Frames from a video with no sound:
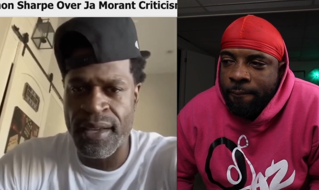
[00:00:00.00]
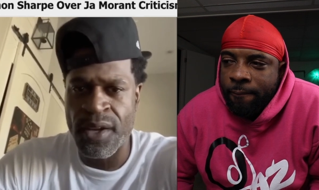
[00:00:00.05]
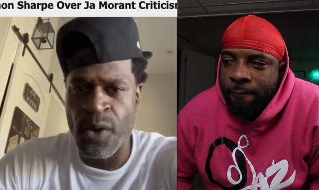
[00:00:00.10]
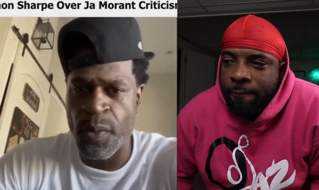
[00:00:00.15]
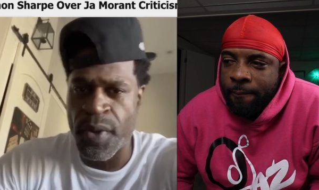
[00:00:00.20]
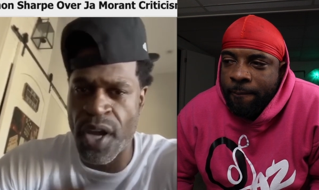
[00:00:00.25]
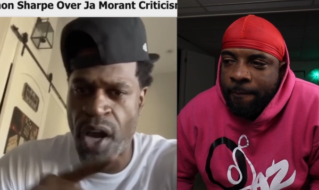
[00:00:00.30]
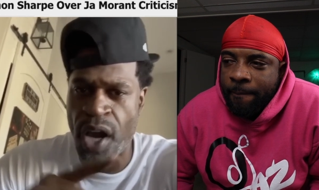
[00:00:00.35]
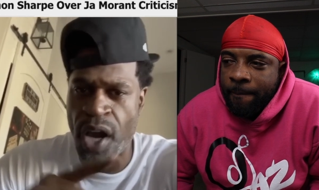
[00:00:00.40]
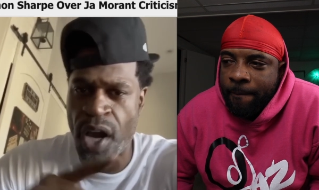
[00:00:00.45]

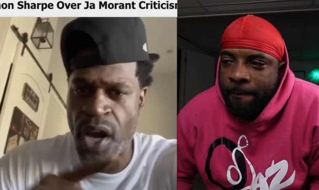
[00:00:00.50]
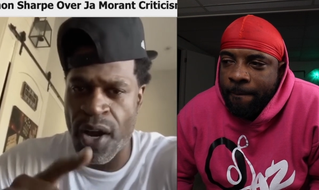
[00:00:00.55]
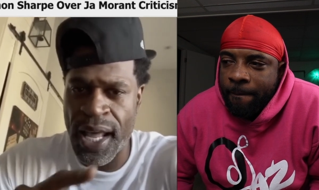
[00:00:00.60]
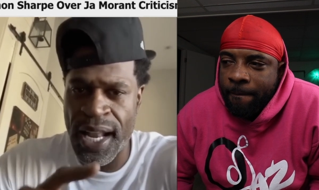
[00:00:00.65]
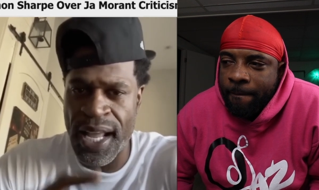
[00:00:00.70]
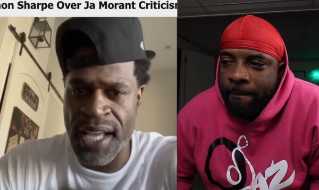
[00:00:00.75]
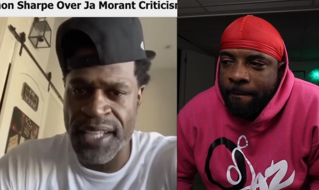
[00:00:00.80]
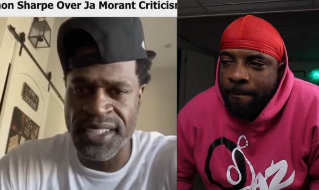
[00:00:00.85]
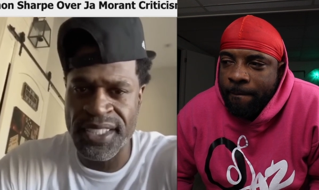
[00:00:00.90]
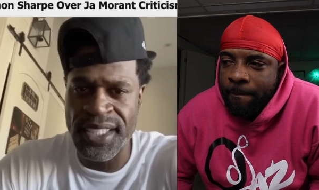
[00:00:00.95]
Speaker 1: We all got
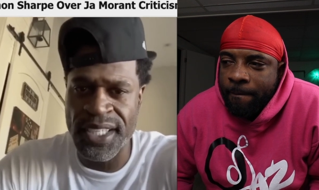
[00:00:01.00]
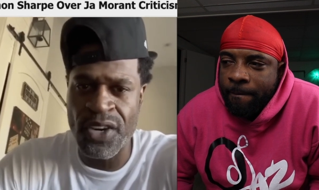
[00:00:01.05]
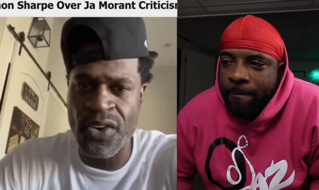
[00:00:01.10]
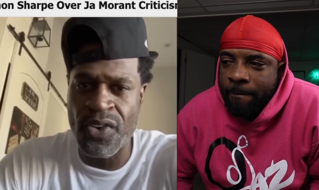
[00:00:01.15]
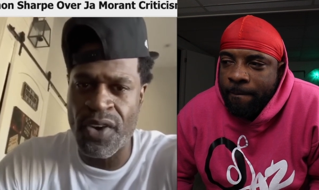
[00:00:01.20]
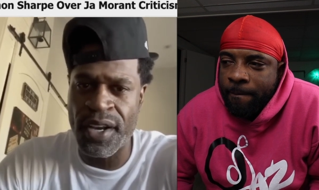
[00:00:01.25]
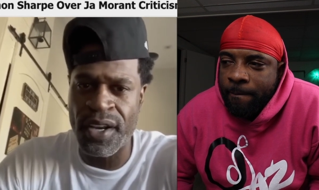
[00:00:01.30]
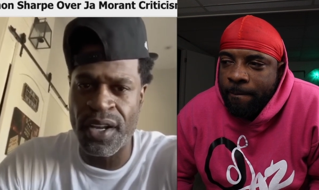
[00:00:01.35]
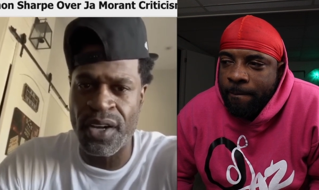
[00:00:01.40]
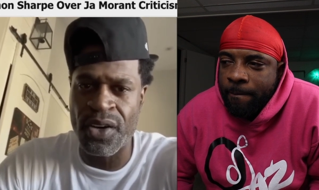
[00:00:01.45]
our shit
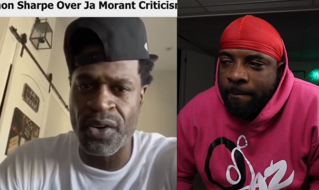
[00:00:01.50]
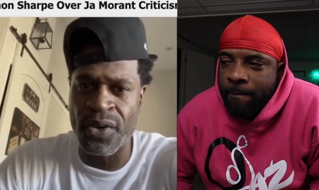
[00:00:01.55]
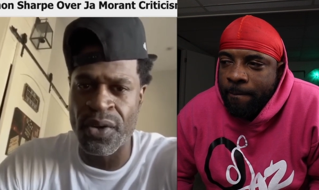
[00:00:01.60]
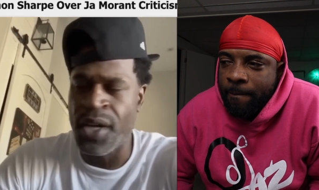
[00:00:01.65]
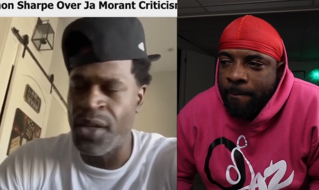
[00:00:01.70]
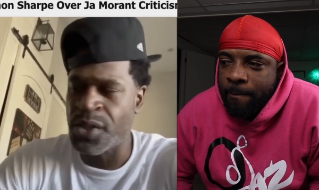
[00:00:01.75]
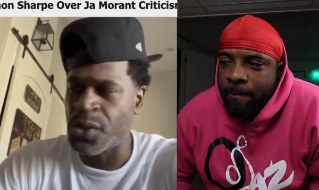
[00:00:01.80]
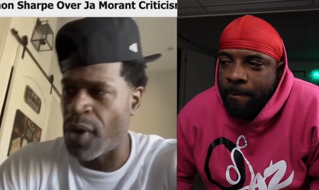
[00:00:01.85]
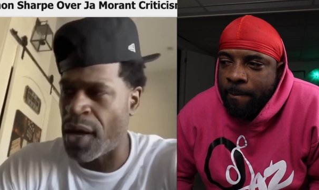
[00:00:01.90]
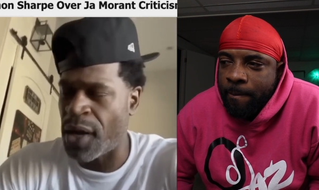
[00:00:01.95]
going on.
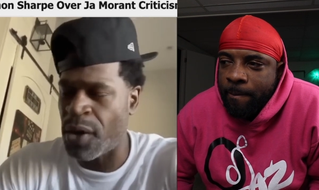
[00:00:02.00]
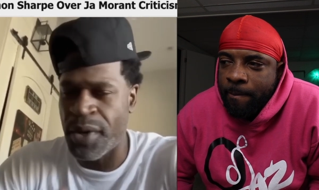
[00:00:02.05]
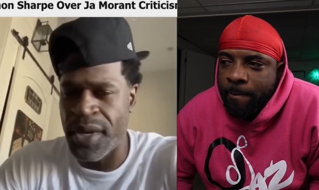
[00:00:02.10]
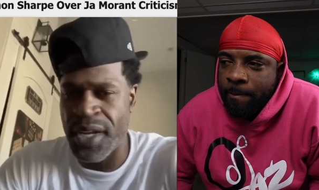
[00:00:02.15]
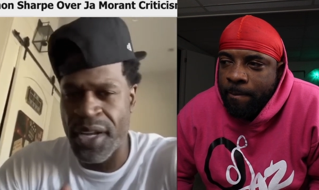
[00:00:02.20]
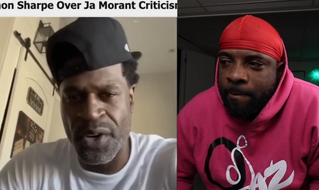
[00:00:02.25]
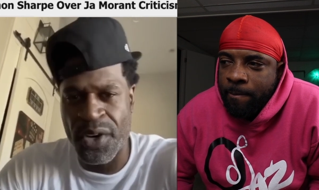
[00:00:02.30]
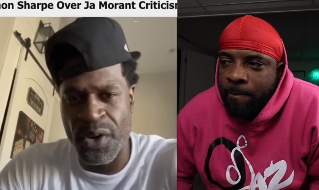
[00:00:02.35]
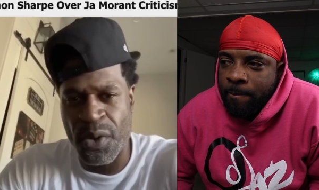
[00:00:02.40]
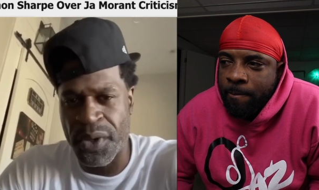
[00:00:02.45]
So I don't
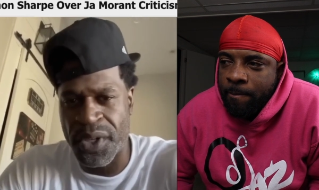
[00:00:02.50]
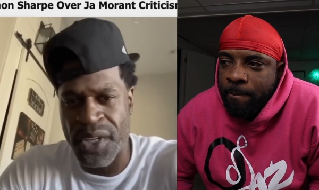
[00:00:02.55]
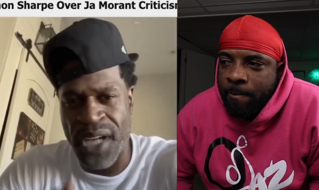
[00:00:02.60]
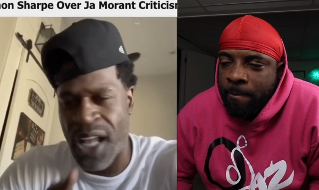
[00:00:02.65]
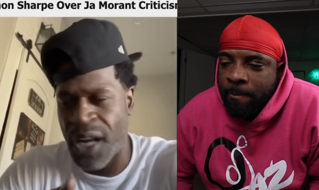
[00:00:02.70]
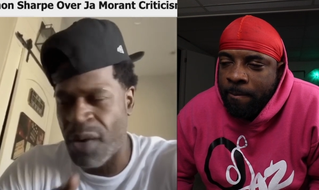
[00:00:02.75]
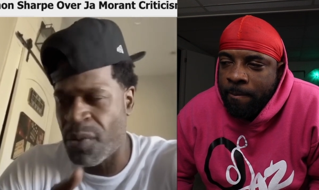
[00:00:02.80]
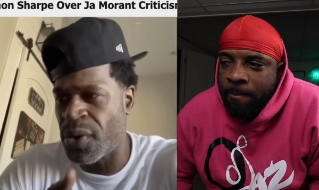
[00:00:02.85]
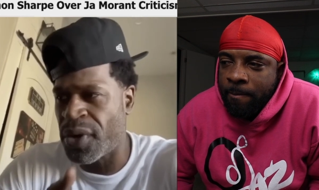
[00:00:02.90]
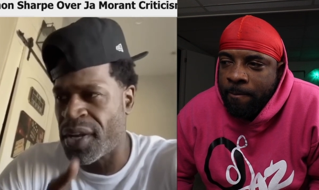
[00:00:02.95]
hear no one, I
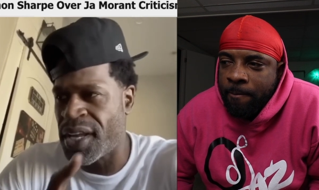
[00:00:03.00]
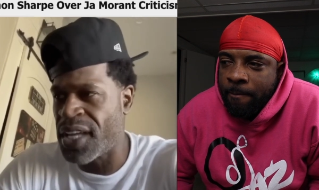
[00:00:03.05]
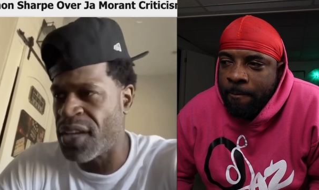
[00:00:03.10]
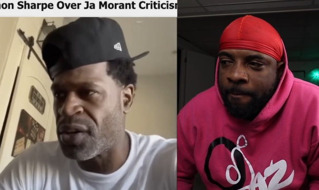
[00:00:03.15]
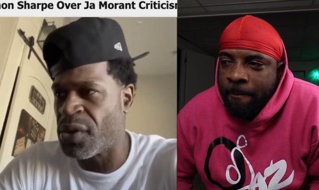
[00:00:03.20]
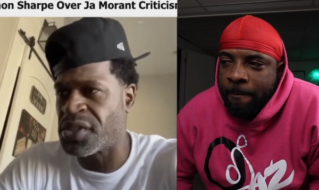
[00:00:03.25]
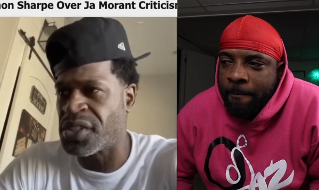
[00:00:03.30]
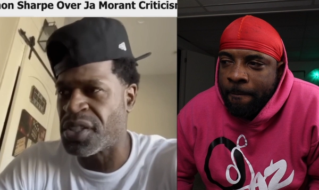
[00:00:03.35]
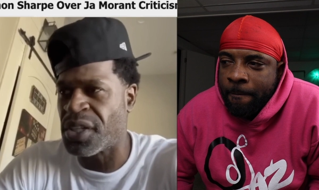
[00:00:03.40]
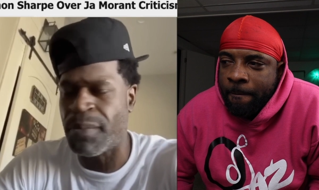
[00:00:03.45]
don't want to hear no
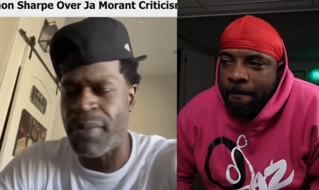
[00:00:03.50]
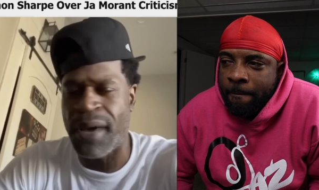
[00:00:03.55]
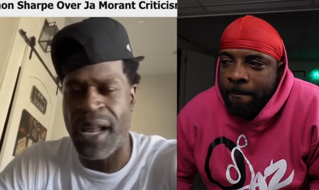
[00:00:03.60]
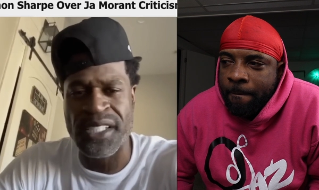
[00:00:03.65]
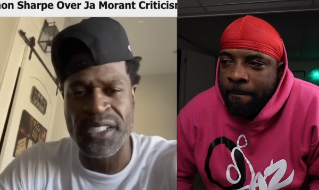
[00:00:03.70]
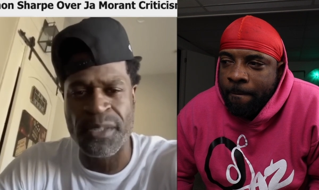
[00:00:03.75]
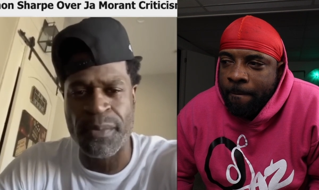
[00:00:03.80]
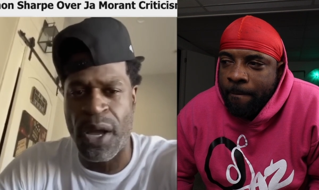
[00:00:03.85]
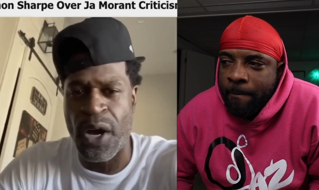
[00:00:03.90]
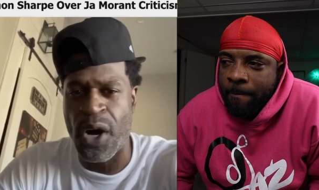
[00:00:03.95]
shit about
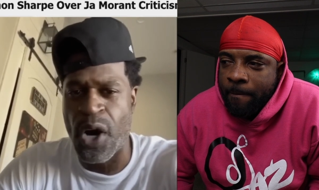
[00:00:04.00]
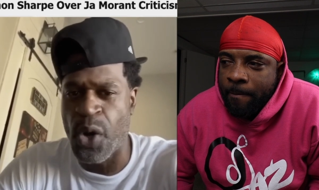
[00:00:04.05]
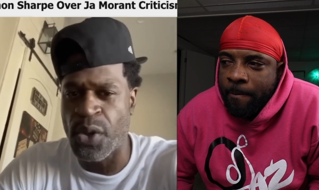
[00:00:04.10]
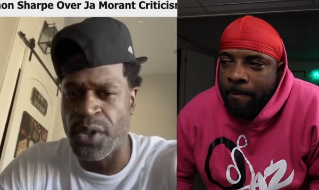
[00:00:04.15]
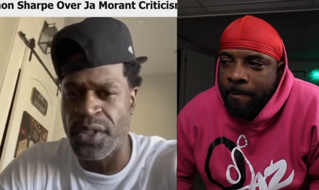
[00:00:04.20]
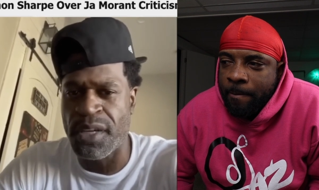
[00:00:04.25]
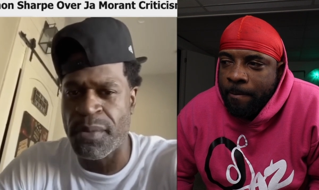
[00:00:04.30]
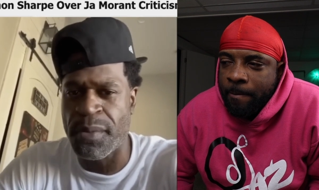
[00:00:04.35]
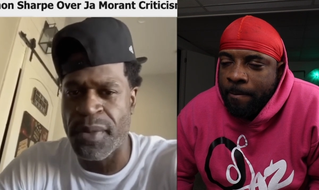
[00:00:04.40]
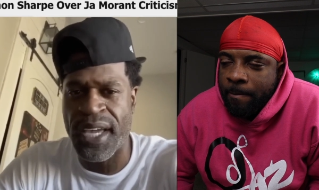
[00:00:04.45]
this. about
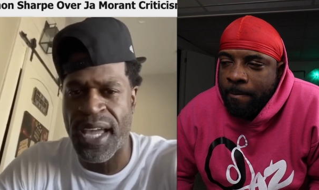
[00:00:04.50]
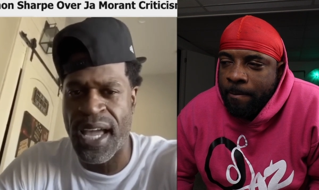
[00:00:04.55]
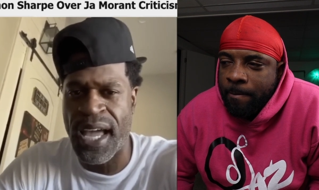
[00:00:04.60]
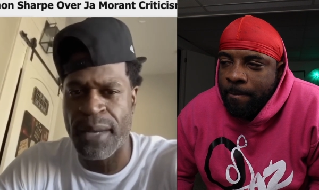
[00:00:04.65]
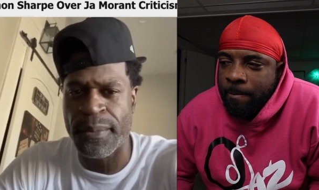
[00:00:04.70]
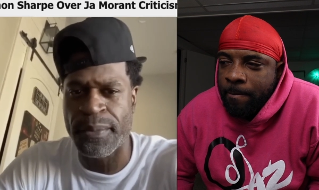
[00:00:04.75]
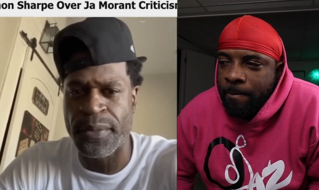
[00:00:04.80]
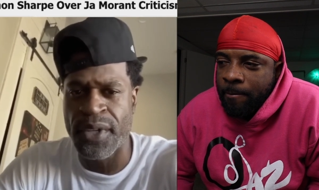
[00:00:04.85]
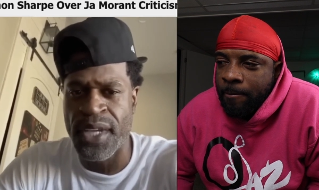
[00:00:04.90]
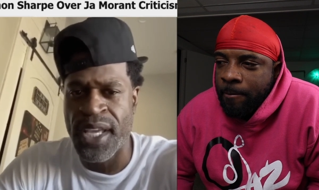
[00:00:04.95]
holding him
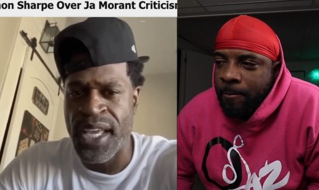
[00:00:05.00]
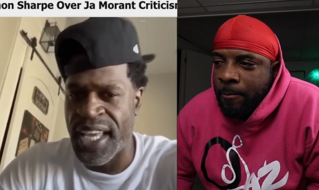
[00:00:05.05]
accountable.